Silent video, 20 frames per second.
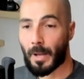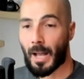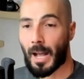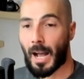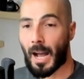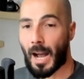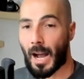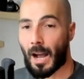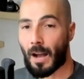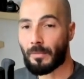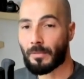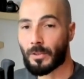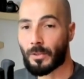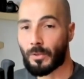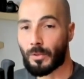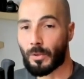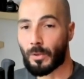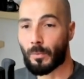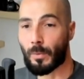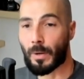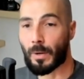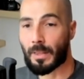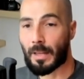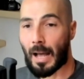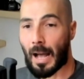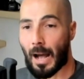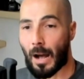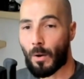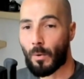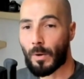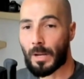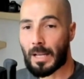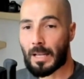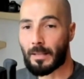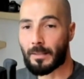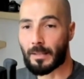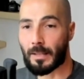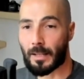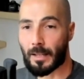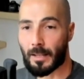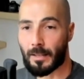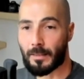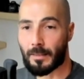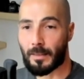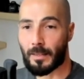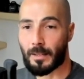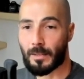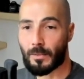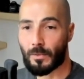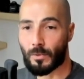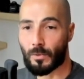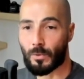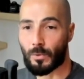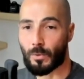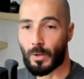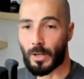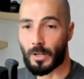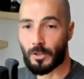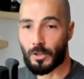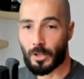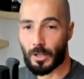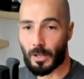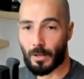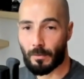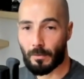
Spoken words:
have to do with how easy is this to achieve.